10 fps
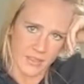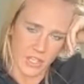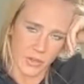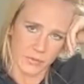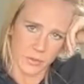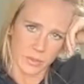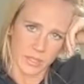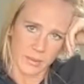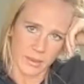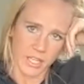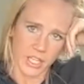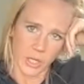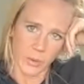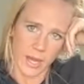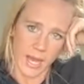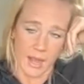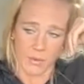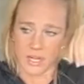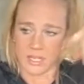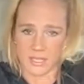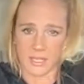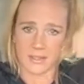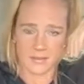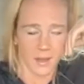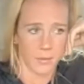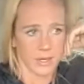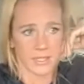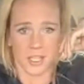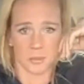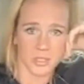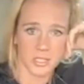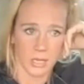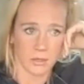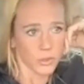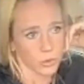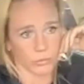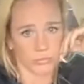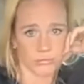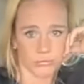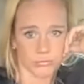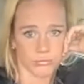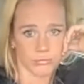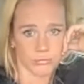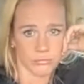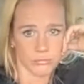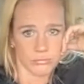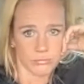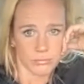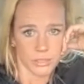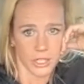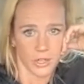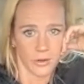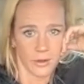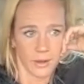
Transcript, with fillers: I think you have to really be like, you know what, I want to take, I want to take a bitch down too, you know.